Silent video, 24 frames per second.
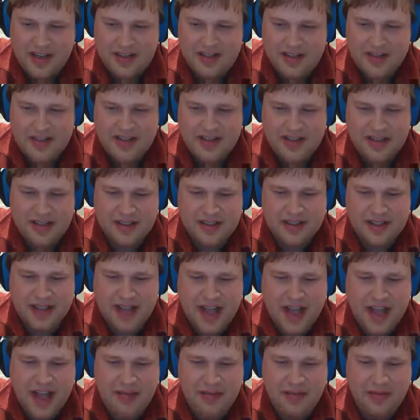since the
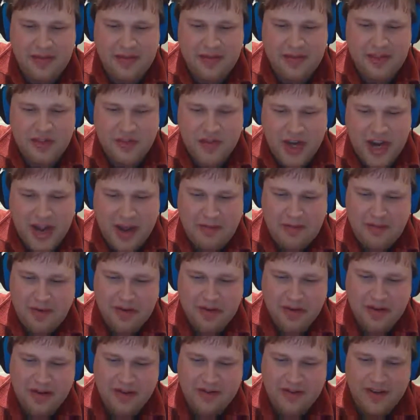slab was the
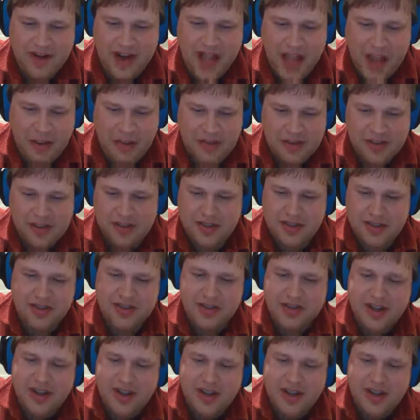trapdoor of an aperture